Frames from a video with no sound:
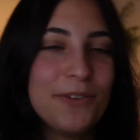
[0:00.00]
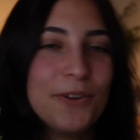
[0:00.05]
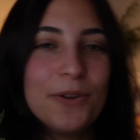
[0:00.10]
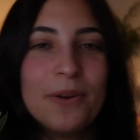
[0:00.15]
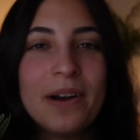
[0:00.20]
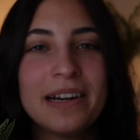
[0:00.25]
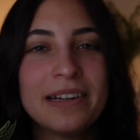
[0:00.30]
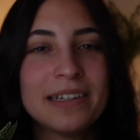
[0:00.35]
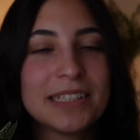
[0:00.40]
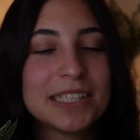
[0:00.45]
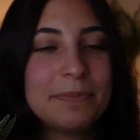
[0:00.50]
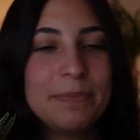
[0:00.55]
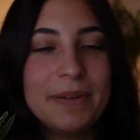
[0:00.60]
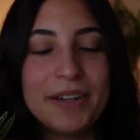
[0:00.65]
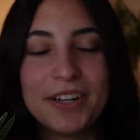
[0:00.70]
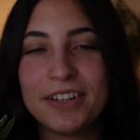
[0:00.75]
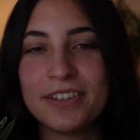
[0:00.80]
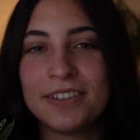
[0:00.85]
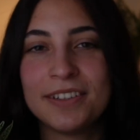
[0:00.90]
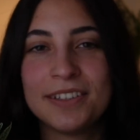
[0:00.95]
you are an
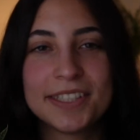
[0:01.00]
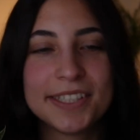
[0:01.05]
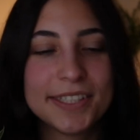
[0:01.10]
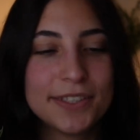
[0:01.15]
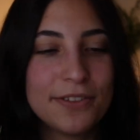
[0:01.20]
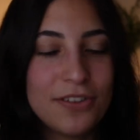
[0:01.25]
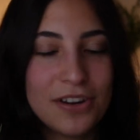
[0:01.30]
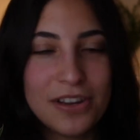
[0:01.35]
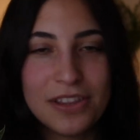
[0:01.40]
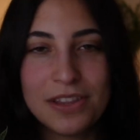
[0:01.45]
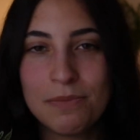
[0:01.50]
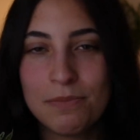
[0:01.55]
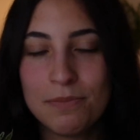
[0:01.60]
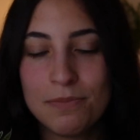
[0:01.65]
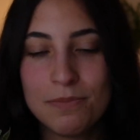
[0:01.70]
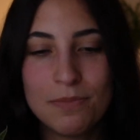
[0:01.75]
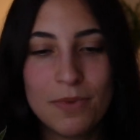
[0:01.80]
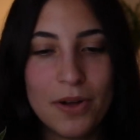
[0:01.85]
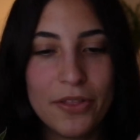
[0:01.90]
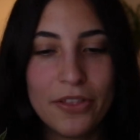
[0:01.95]
experienced 3D
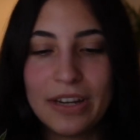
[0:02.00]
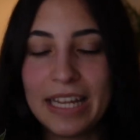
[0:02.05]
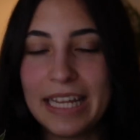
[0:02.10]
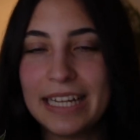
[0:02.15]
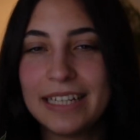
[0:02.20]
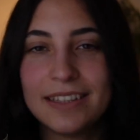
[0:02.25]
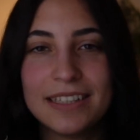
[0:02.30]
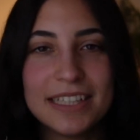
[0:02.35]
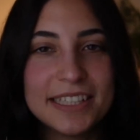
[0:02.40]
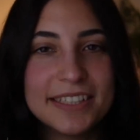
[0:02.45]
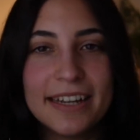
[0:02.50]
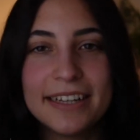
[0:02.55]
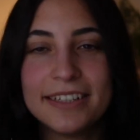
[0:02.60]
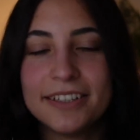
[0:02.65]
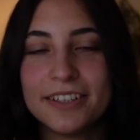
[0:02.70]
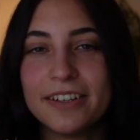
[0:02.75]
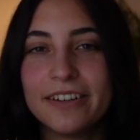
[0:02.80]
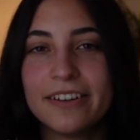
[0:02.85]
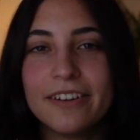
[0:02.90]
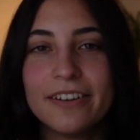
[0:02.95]
modeling
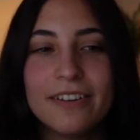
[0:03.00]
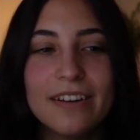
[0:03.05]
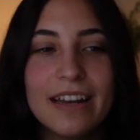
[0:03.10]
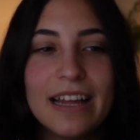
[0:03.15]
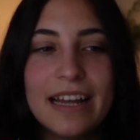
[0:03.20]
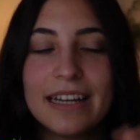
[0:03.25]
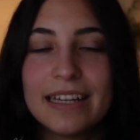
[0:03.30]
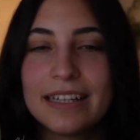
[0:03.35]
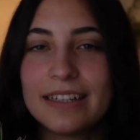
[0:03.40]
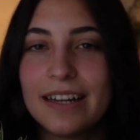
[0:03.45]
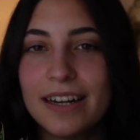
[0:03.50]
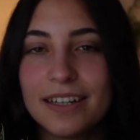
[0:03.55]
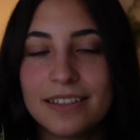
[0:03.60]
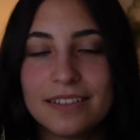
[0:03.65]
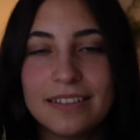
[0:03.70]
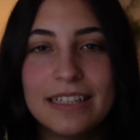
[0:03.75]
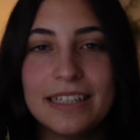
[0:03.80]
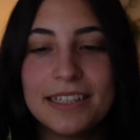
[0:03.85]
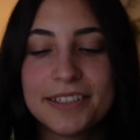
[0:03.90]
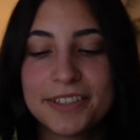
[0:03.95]
designer or like
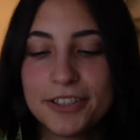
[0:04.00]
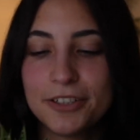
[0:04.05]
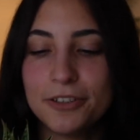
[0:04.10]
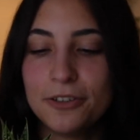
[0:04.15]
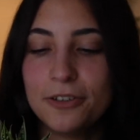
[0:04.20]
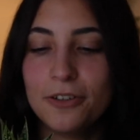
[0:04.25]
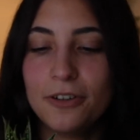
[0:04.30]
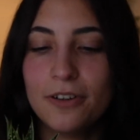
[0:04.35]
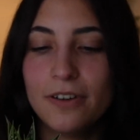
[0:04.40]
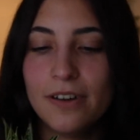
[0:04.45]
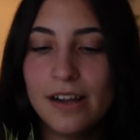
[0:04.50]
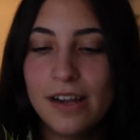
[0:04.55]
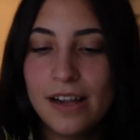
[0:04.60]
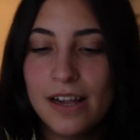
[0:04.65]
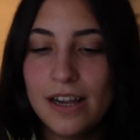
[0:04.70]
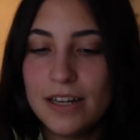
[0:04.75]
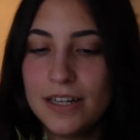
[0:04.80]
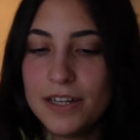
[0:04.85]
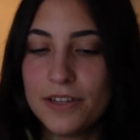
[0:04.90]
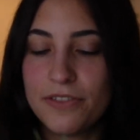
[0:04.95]
artist or
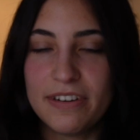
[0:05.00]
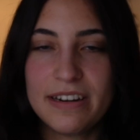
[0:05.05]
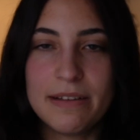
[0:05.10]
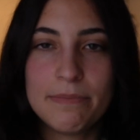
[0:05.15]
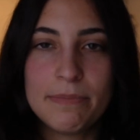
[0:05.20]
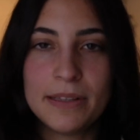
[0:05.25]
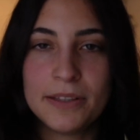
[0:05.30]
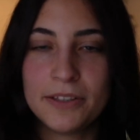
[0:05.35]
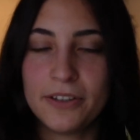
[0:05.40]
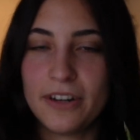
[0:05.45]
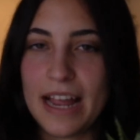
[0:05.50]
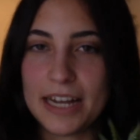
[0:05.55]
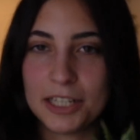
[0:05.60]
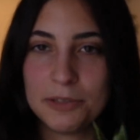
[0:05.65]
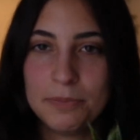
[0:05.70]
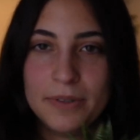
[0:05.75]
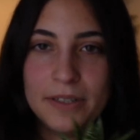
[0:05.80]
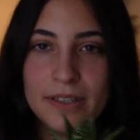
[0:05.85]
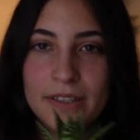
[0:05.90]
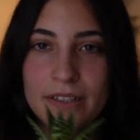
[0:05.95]
3D printer
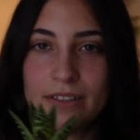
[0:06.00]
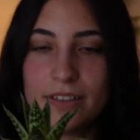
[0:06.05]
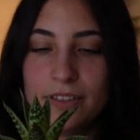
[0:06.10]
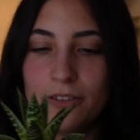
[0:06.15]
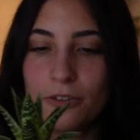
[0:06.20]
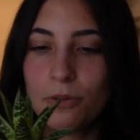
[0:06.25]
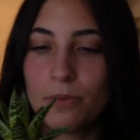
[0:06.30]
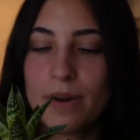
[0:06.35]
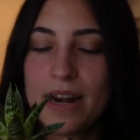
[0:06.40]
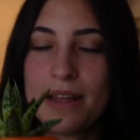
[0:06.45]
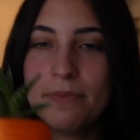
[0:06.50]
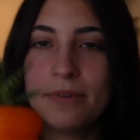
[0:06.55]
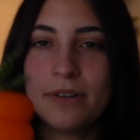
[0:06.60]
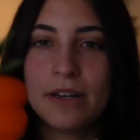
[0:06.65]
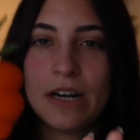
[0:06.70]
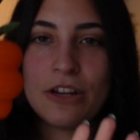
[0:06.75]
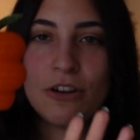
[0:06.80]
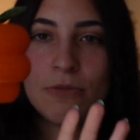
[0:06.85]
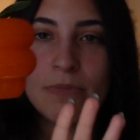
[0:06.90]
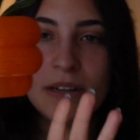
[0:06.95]
expert or
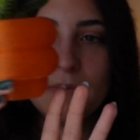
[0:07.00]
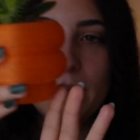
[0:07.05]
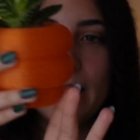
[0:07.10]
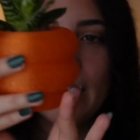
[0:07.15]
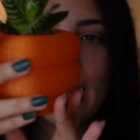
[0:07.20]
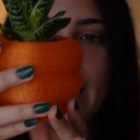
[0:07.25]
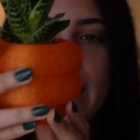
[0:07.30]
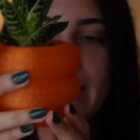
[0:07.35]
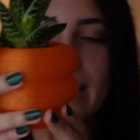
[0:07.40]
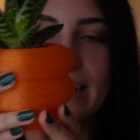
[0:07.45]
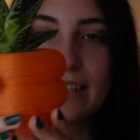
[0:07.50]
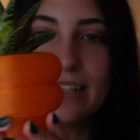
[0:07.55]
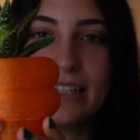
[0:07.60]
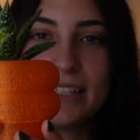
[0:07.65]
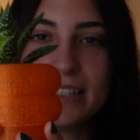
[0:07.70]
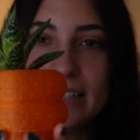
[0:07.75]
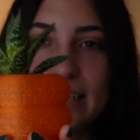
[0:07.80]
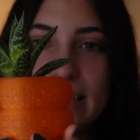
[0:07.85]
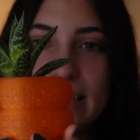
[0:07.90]
whatever, you might be like, this